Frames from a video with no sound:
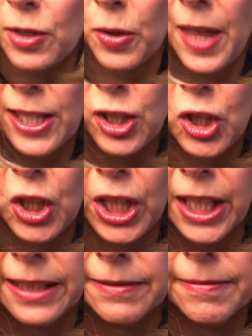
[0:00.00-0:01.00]
So that's
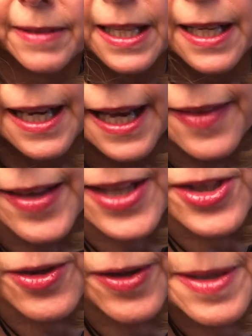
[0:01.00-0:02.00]
good. And
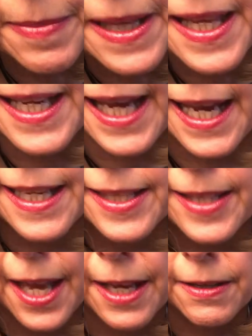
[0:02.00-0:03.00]
that's going to be the
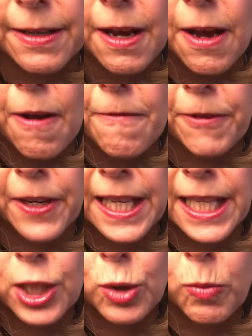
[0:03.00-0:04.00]
case then for
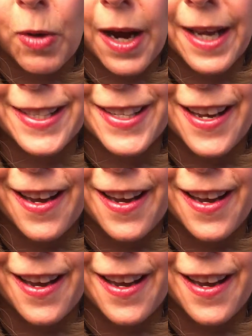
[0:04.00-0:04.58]
each one